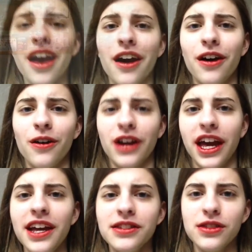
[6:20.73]

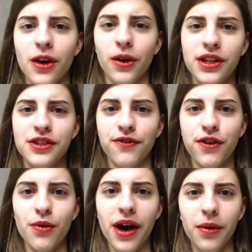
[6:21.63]
Okay, so it's a
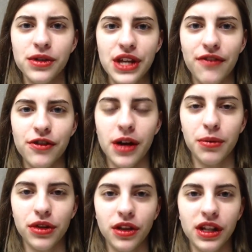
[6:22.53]
few hours after I
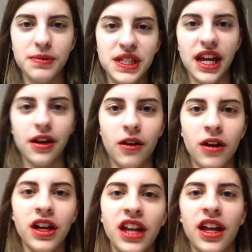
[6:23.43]
put the lip stain
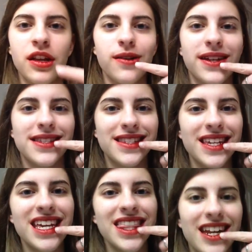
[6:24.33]
on, and you can
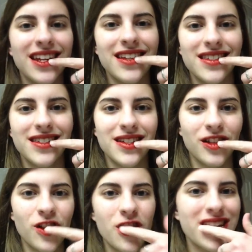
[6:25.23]
see that it is still
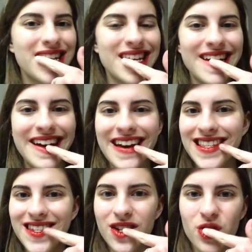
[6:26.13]
on. It
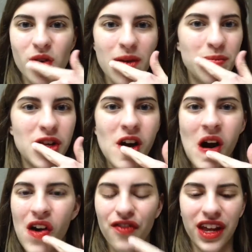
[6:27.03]
hasn't rubbed
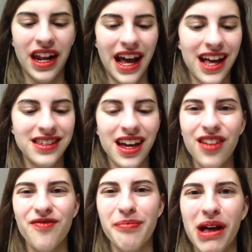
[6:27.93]
off. It has
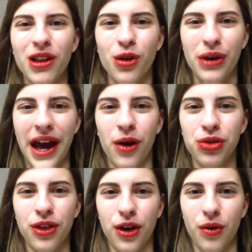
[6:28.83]
kind of mellowed
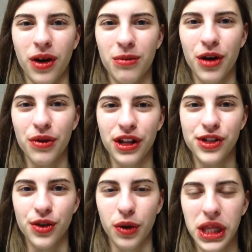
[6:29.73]
out, though. I'm not really
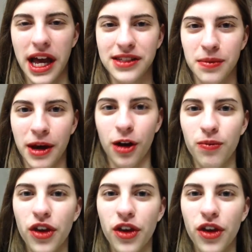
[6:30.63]
sure what that's about.